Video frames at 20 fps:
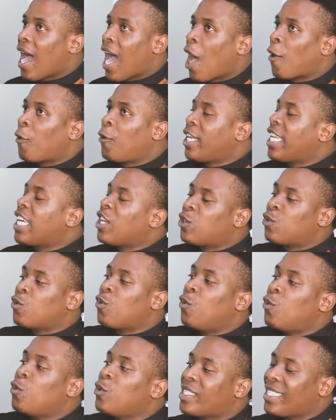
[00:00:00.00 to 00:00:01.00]
according to
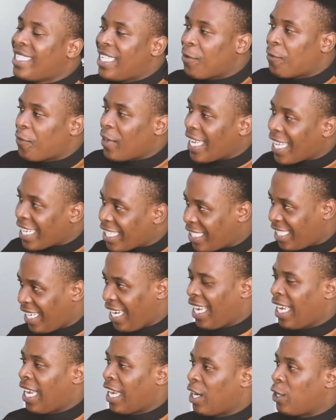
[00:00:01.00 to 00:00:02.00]
whose
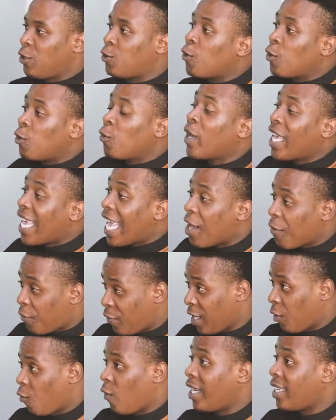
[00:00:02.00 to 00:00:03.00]
definition don't we
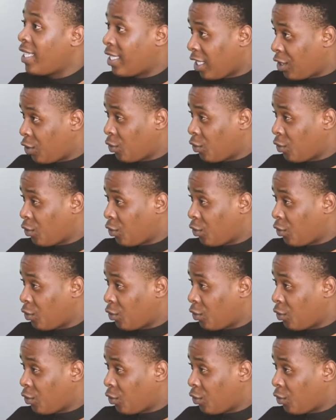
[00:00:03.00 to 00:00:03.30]
have the quality